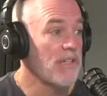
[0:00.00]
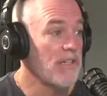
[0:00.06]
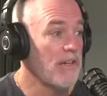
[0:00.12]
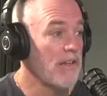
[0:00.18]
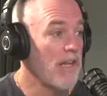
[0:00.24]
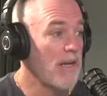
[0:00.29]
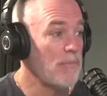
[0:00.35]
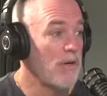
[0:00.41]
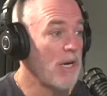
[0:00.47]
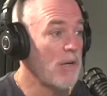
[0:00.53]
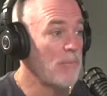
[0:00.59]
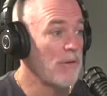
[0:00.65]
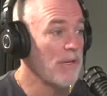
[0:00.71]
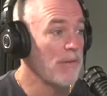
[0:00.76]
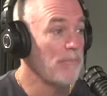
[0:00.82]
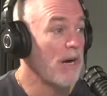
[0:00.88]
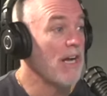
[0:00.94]
of that
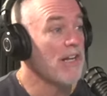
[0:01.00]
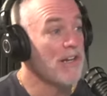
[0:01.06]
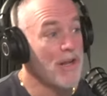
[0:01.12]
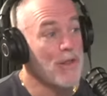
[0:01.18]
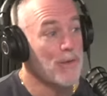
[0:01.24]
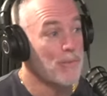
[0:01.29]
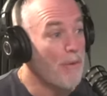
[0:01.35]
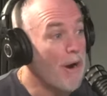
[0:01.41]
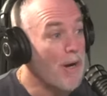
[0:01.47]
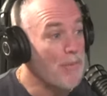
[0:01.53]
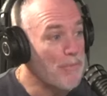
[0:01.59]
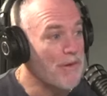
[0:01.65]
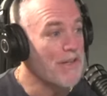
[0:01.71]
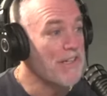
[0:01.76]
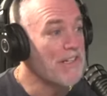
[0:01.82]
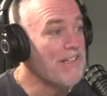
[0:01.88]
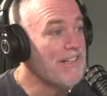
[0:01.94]
property, buy another
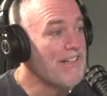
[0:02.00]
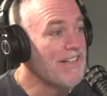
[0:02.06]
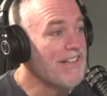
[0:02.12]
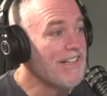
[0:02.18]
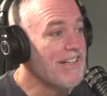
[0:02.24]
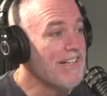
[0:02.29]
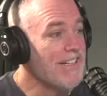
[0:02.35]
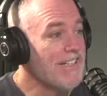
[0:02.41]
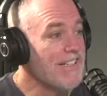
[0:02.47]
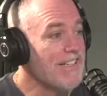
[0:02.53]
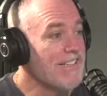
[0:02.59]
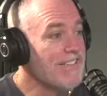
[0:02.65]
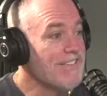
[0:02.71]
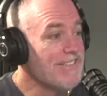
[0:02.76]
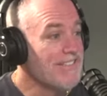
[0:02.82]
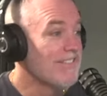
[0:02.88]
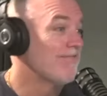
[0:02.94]
property.
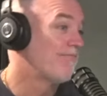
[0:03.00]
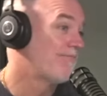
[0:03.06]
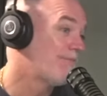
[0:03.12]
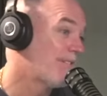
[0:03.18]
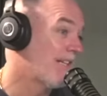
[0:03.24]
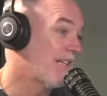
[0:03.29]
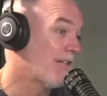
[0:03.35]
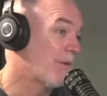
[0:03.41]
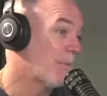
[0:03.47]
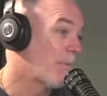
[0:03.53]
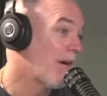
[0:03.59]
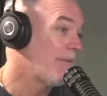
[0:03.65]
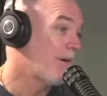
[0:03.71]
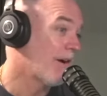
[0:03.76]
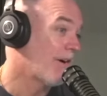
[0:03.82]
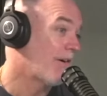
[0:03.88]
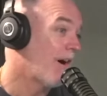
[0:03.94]
You're way
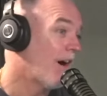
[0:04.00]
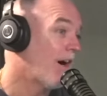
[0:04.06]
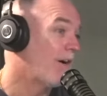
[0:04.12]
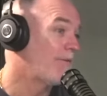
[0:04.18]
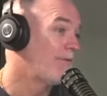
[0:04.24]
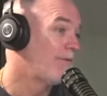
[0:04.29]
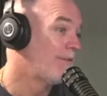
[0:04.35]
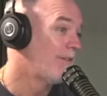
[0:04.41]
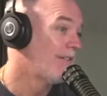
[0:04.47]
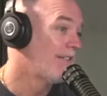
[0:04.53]
better off.